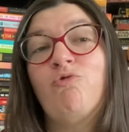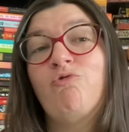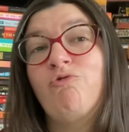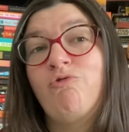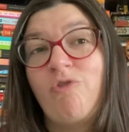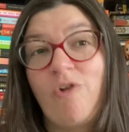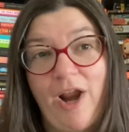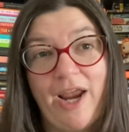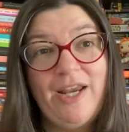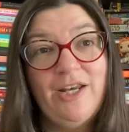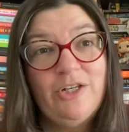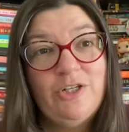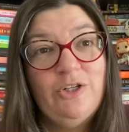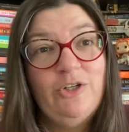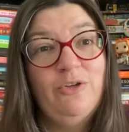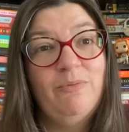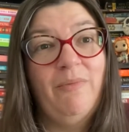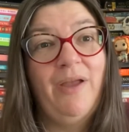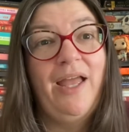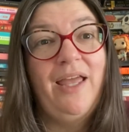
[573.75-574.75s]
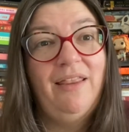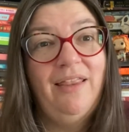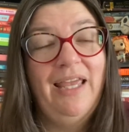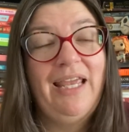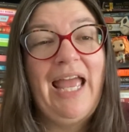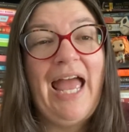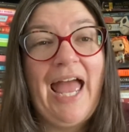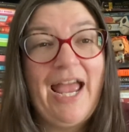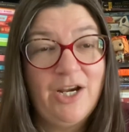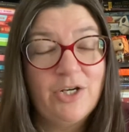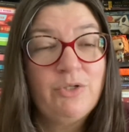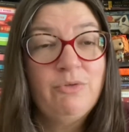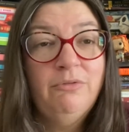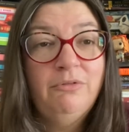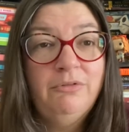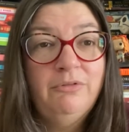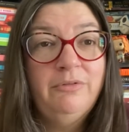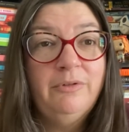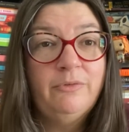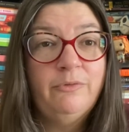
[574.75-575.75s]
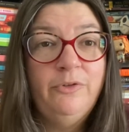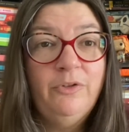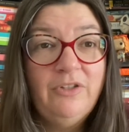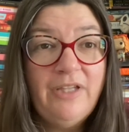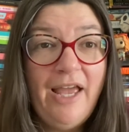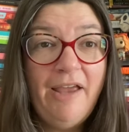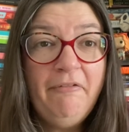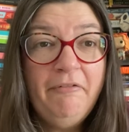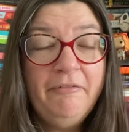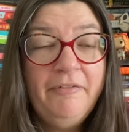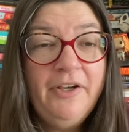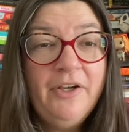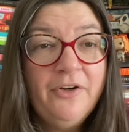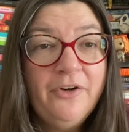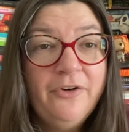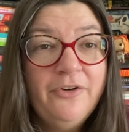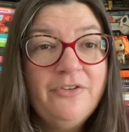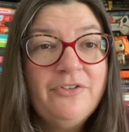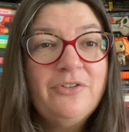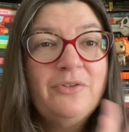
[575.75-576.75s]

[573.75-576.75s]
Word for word: right to my like actual real life fears,